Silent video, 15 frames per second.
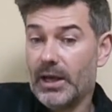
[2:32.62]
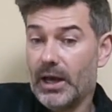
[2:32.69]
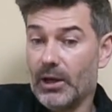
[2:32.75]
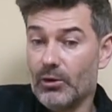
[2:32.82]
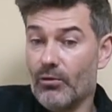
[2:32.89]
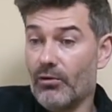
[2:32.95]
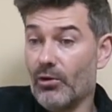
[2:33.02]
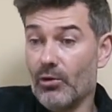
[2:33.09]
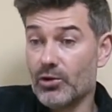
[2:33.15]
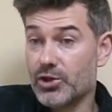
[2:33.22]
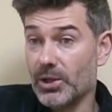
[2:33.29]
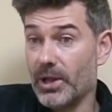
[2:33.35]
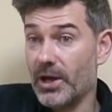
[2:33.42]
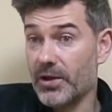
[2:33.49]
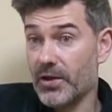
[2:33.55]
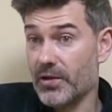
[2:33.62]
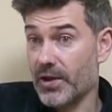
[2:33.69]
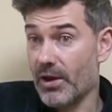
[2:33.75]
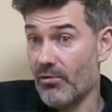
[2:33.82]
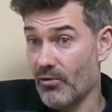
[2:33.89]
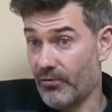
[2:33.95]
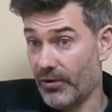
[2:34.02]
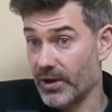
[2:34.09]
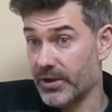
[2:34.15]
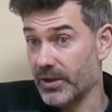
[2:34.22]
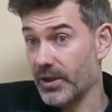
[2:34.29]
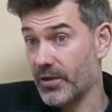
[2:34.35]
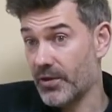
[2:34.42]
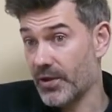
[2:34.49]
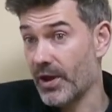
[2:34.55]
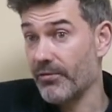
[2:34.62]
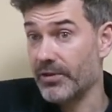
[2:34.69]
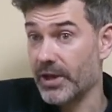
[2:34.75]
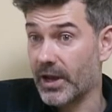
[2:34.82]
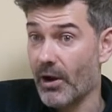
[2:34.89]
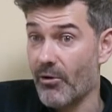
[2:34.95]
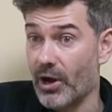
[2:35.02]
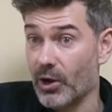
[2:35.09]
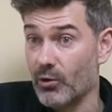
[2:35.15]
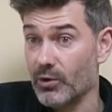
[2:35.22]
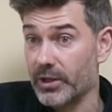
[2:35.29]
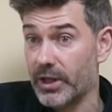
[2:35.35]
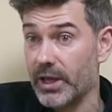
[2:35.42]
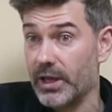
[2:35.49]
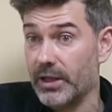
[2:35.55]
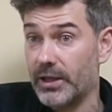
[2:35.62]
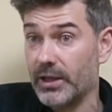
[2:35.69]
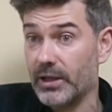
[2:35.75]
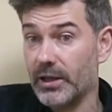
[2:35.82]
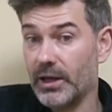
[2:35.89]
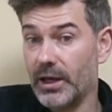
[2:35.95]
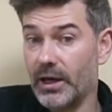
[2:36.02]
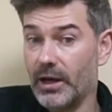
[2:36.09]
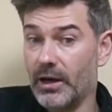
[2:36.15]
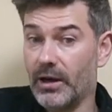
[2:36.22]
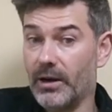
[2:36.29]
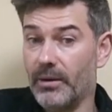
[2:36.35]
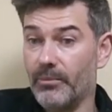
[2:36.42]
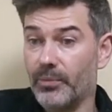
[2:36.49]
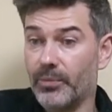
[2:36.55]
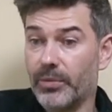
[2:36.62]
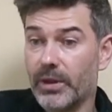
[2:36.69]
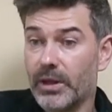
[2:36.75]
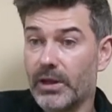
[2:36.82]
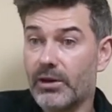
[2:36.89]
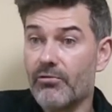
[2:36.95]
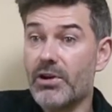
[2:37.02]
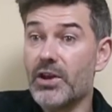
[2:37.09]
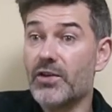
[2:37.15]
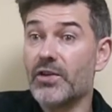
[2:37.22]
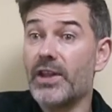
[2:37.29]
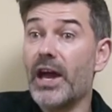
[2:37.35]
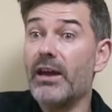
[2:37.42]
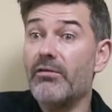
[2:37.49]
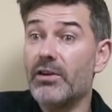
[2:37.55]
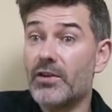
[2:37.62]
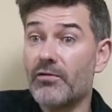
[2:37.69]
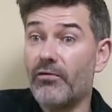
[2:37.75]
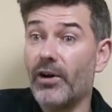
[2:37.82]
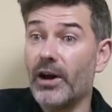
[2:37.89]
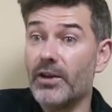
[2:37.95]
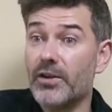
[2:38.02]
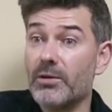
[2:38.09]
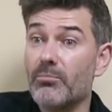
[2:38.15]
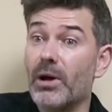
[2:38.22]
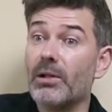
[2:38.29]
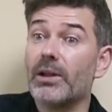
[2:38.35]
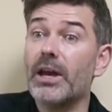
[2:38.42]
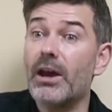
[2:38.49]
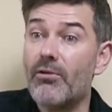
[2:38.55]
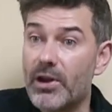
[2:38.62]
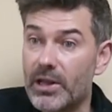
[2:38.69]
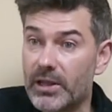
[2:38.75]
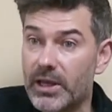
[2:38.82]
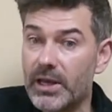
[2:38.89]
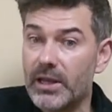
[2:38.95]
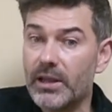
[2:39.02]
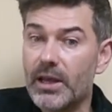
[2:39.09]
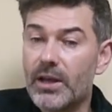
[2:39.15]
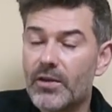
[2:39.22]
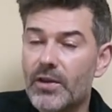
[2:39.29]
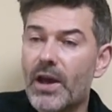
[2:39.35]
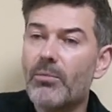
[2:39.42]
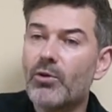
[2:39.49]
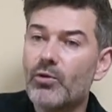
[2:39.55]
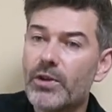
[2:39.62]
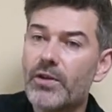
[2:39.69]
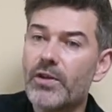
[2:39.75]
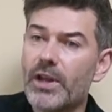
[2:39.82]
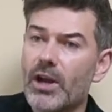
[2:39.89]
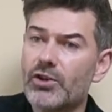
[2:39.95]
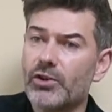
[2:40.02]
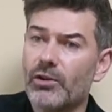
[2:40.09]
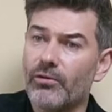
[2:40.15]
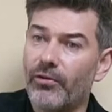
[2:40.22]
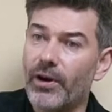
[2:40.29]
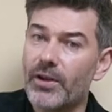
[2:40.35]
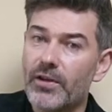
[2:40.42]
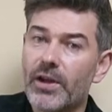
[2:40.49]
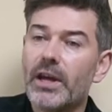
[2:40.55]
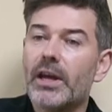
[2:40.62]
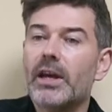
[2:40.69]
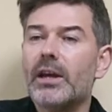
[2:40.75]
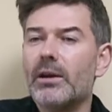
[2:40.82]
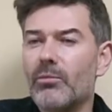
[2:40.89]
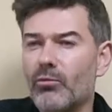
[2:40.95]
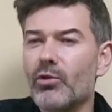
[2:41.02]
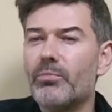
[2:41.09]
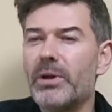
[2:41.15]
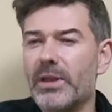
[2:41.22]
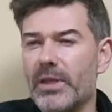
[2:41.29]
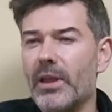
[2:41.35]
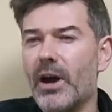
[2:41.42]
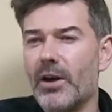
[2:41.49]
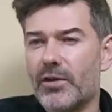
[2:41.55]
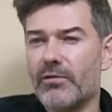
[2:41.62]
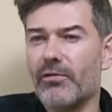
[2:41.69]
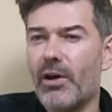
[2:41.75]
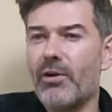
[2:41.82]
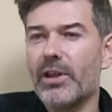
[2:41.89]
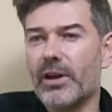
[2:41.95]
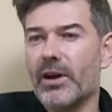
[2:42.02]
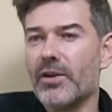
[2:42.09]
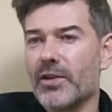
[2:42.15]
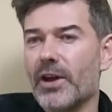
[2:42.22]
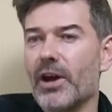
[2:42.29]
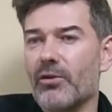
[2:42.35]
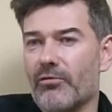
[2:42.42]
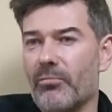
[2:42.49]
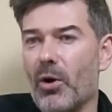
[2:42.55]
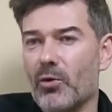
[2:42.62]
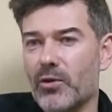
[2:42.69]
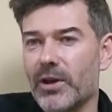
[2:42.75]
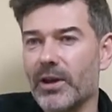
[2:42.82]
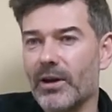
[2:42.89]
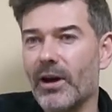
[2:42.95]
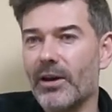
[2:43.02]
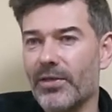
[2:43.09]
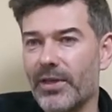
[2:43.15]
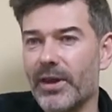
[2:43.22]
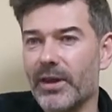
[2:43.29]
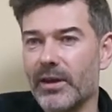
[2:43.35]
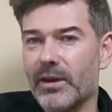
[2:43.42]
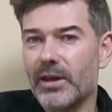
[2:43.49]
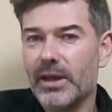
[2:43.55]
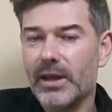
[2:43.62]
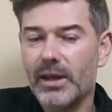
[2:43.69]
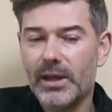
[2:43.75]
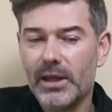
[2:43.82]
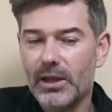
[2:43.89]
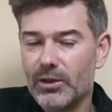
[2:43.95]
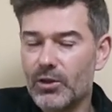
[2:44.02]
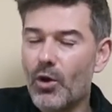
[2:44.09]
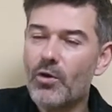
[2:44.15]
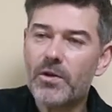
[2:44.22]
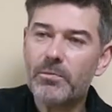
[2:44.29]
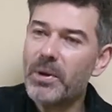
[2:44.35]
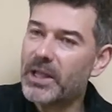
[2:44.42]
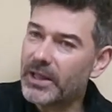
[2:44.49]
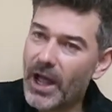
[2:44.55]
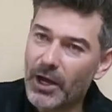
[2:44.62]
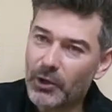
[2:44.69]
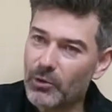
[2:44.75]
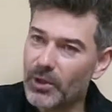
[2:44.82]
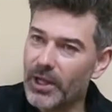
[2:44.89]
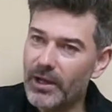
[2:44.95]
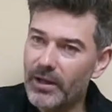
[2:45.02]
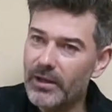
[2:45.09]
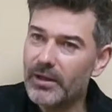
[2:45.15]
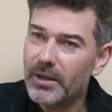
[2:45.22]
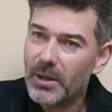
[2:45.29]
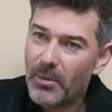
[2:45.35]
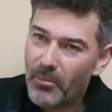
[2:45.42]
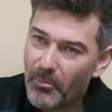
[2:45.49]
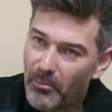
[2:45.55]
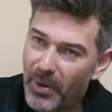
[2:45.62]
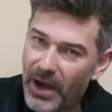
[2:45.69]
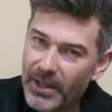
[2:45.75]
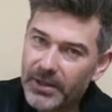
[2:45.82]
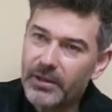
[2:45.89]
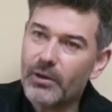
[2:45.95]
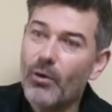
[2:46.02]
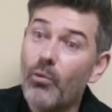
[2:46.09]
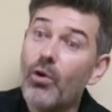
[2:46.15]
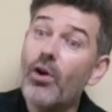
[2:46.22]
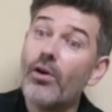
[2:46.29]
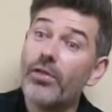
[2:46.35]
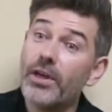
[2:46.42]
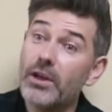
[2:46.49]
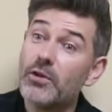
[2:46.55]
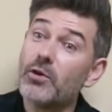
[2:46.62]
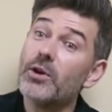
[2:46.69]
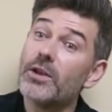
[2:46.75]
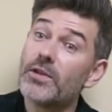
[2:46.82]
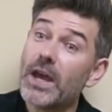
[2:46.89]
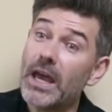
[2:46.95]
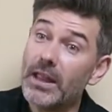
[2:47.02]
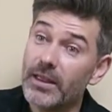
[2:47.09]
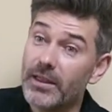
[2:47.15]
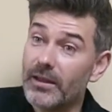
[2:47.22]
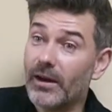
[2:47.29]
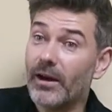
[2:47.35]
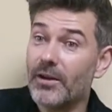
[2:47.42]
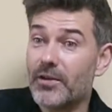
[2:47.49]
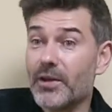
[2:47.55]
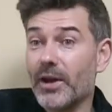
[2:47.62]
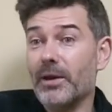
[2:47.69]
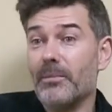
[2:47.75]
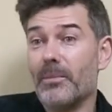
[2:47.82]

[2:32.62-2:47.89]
And overall, Gelasius Saru fighting this tough Nicaraguan kid, Chris Davis fighting Bulgarian kid, some good international fights. Would be a nice, very nice night of boxing, I think. Not spectacular, but worthy to attend, I'd say.